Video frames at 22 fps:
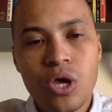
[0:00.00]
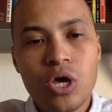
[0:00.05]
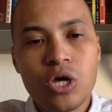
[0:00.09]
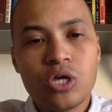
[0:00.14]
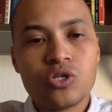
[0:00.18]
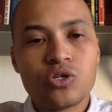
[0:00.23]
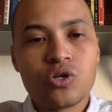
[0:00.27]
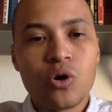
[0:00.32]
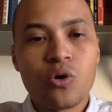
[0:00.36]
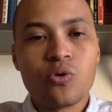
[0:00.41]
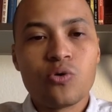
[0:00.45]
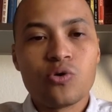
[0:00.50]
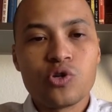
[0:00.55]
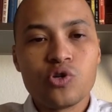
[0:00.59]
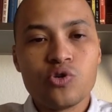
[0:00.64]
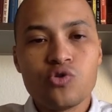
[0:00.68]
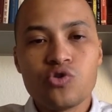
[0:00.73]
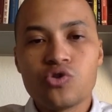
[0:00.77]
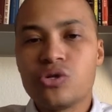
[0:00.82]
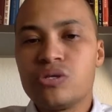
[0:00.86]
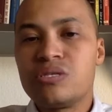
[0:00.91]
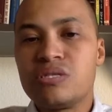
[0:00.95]
So
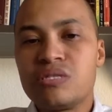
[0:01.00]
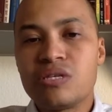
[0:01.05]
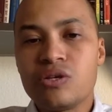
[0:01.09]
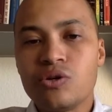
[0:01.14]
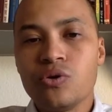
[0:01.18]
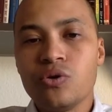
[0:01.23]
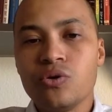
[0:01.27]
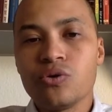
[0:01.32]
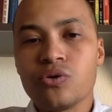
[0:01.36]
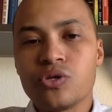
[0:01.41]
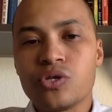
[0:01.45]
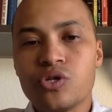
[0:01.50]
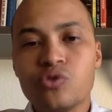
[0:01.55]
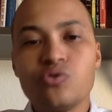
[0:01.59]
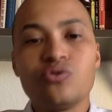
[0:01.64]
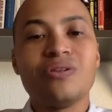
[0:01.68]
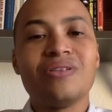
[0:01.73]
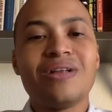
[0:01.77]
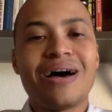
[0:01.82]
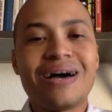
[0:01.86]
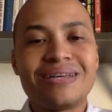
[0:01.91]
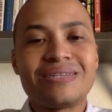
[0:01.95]
you should still
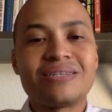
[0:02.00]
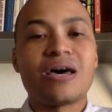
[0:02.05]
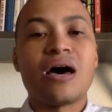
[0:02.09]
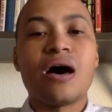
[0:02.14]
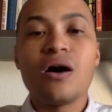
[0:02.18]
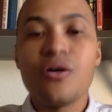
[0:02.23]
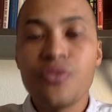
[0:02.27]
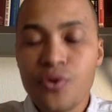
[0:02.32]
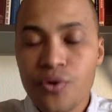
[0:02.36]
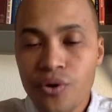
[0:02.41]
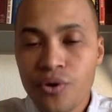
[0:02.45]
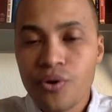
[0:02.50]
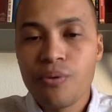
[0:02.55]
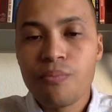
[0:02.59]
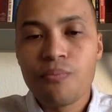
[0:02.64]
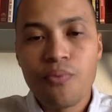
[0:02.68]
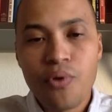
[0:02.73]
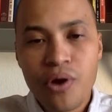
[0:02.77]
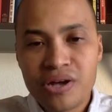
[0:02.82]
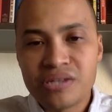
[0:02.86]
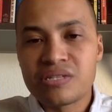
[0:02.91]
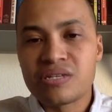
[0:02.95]
utilize other
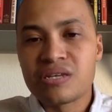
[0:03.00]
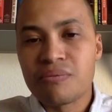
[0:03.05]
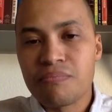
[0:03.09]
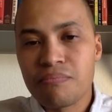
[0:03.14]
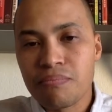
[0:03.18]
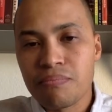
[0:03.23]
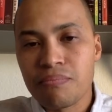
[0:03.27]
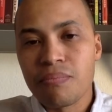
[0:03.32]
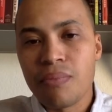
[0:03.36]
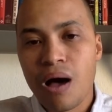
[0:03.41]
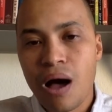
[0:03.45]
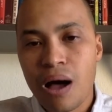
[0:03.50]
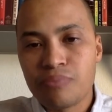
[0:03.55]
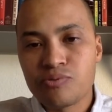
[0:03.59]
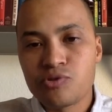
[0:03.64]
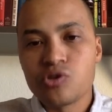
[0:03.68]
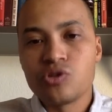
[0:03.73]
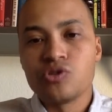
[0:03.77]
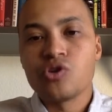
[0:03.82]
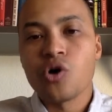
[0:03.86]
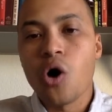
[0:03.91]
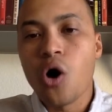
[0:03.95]
pricing
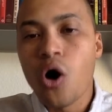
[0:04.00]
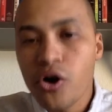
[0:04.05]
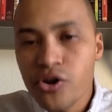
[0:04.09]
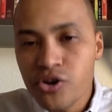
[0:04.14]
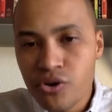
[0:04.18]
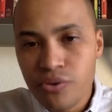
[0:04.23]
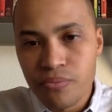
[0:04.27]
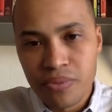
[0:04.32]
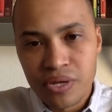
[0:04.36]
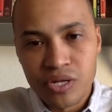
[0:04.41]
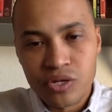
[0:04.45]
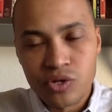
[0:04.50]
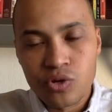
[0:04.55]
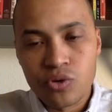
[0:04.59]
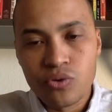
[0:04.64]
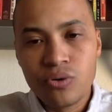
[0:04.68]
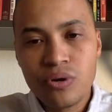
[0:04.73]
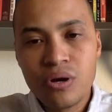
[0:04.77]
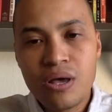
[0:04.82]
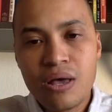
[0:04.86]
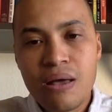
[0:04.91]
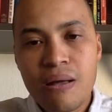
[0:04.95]
options on your
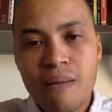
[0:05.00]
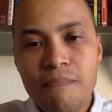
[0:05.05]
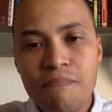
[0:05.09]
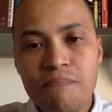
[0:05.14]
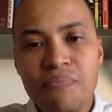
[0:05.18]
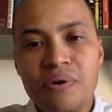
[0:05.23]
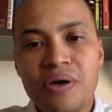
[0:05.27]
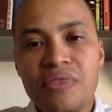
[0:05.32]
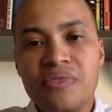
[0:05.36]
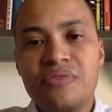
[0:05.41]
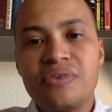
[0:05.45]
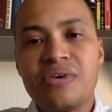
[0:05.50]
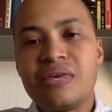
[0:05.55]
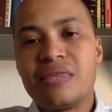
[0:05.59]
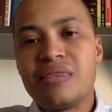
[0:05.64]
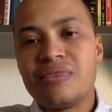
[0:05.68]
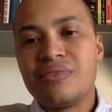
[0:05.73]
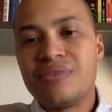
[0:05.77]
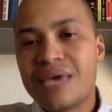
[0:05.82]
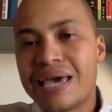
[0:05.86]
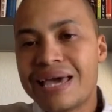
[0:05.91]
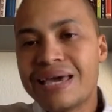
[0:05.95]
menu, but
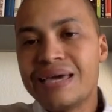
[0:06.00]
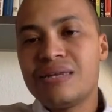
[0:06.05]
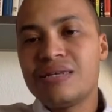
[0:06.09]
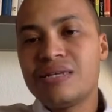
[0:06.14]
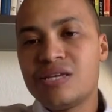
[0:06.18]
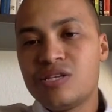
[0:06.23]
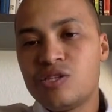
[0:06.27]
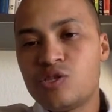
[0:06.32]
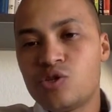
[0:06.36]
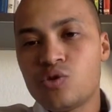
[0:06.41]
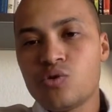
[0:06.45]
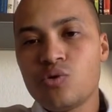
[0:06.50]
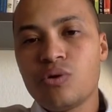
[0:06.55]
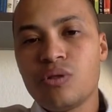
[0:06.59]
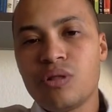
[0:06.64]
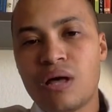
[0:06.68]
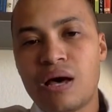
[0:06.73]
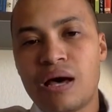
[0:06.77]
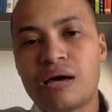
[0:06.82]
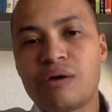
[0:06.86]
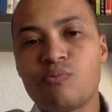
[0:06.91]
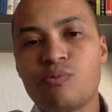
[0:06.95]
then they need to
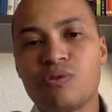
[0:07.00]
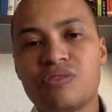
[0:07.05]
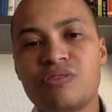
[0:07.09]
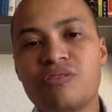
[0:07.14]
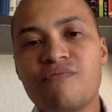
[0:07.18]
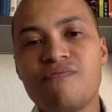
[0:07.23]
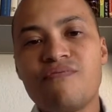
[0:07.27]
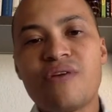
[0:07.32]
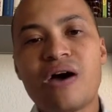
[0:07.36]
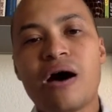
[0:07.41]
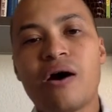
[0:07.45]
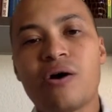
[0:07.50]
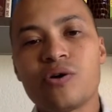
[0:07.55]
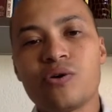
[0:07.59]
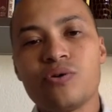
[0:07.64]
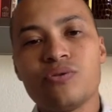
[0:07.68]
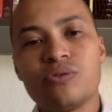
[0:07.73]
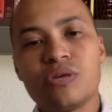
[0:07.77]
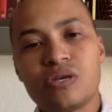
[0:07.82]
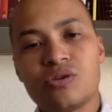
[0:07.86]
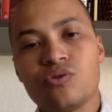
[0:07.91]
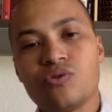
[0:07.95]
align with the value
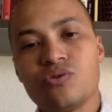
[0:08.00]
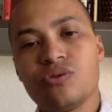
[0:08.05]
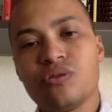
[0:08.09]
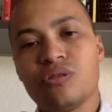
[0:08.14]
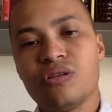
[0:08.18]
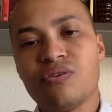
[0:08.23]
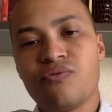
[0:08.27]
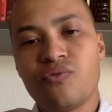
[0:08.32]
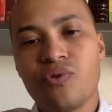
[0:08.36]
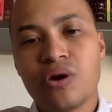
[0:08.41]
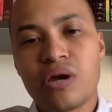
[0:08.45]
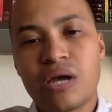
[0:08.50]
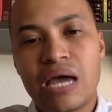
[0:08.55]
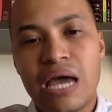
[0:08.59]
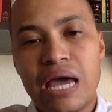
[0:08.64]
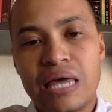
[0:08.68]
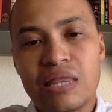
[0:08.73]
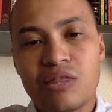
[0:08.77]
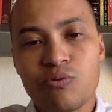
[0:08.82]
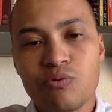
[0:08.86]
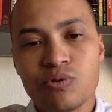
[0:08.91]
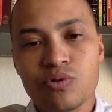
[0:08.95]
that you're delivering
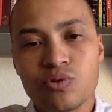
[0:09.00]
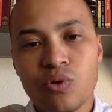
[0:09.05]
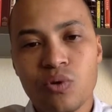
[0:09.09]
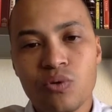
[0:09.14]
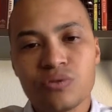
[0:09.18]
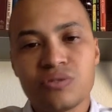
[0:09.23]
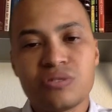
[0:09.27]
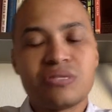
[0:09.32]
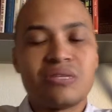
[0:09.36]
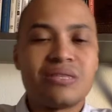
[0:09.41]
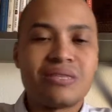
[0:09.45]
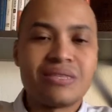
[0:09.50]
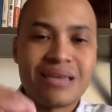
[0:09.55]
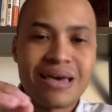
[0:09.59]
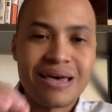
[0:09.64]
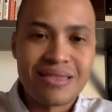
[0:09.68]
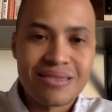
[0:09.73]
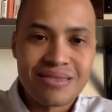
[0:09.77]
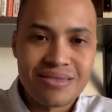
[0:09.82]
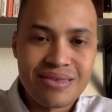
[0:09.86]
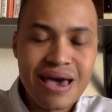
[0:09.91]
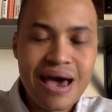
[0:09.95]
and the results
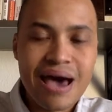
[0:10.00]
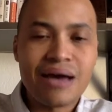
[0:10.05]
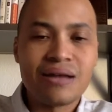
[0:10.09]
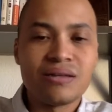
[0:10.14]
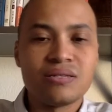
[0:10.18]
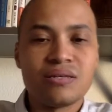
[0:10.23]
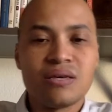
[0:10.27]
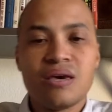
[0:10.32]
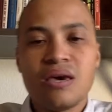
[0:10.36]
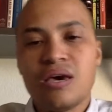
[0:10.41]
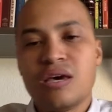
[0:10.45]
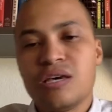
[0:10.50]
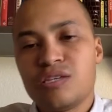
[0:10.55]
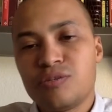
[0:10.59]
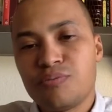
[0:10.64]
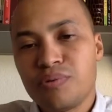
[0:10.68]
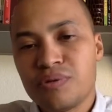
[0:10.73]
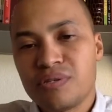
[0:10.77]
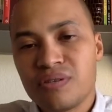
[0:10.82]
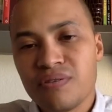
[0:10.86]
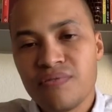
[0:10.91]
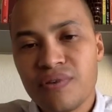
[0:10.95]
that that
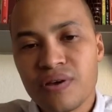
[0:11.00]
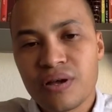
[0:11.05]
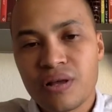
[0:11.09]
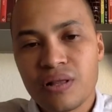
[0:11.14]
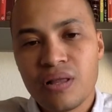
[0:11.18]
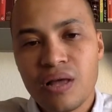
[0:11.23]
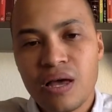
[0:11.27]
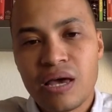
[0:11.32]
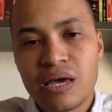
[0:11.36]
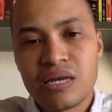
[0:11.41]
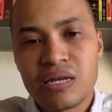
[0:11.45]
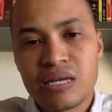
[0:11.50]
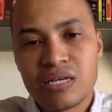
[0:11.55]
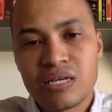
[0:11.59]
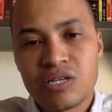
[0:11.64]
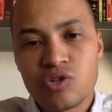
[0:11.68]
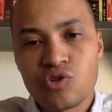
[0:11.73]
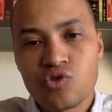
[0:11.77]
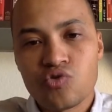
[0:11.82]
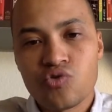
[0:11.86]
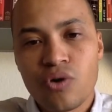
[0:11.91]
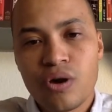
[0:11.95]
specific client
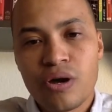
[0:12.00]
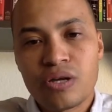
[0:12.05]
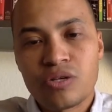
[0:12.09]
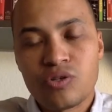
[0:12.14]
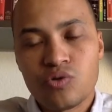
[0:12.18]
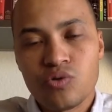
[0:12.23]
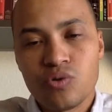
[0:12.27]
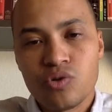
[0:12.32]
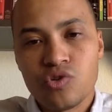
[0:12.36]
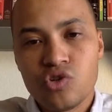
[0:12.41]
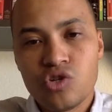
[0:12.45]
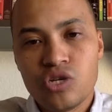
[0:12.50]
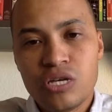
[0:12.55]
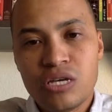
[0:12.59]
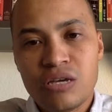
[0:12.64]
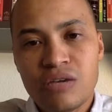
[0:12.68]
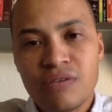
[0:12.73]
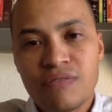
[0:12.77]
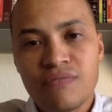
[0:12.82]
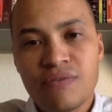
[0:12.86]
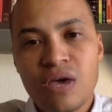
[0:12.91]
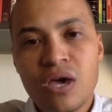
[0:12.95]
is trying to
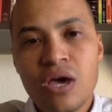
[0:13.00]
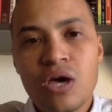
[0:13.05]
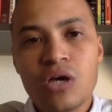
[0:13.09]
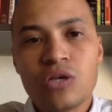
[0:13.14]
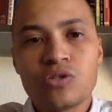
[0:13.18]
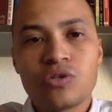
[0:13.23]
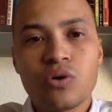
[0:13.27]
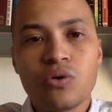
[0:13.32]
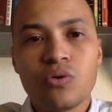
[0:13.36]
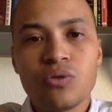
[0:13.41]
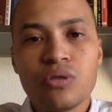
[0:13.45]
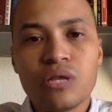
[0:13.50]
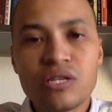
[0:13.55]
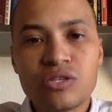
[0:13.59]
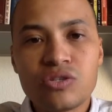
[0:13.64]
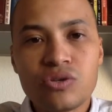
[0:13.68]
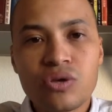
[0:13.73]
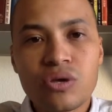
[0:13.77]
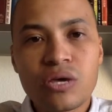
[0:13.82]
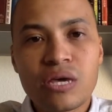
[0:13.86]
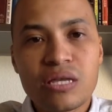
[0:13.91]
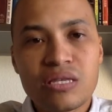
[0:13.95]
achieve. So let's
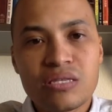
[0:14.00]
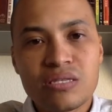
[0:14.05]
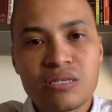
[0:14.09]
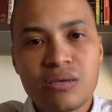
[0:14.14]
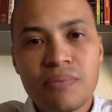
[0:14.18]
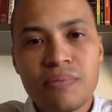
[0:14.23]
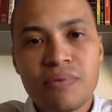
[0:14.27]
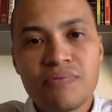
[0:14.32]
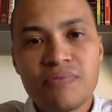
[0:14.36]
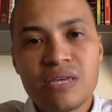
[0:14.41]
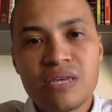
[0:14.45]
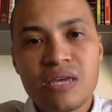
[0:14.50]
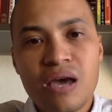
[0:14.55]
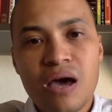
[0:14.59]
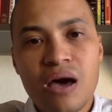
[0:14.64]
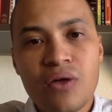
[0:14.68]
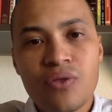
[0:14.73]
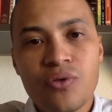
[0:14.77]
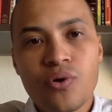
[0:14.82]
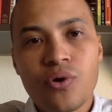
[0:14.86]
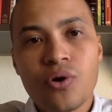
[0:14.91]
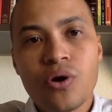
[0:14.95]
look at some of the
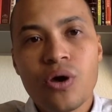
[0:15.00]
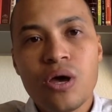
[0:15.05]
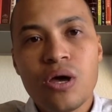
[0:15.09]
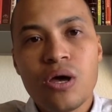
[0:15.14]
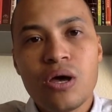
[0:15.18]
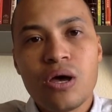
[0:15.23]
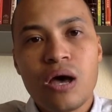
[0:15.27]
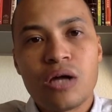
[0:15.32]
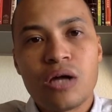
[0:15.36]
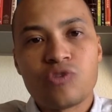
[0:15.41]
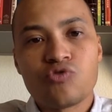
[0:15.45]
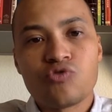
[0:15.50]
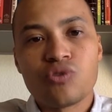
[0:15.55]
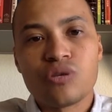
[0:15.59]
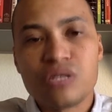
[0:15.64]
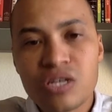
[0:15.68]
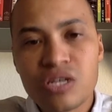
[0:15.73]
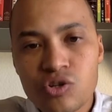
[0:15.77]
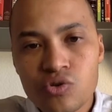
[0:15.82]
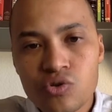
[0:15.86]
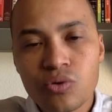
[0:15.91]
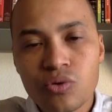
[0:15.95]
other
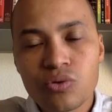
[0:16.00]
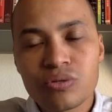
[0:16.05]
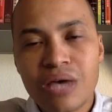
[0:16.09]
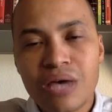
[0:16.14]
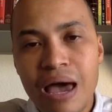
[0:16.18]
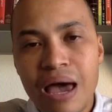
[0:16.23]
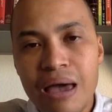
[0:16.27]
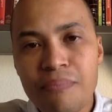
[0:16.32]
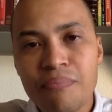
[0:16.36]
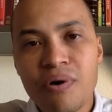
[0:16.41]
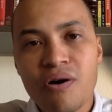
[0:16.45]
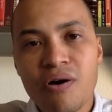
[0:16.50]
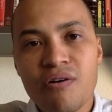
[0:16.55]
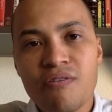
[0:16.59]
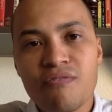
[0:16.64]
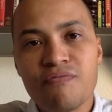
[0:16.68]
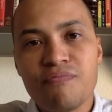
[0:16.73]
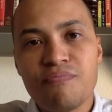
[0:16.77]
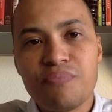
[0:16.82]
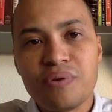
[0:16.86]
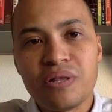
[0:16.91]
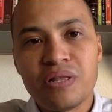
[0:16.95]
traditional type
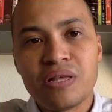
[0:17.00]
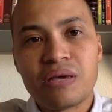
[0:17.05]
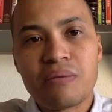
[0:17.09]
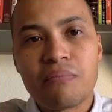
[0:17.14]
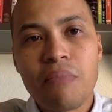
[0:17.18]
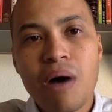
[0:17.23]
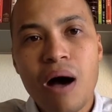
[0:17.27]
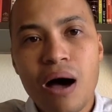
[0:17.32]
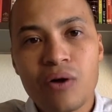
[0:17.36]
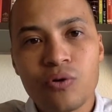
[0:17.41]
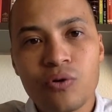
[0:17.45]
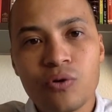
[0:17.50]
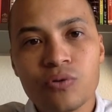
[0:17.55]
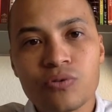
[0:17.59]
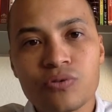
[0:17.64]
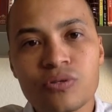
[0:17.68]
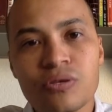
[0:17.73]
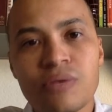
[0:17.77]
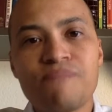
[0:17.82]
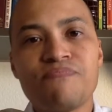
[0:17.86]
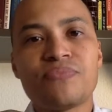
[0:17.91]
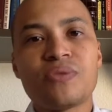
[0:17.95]
of billing models.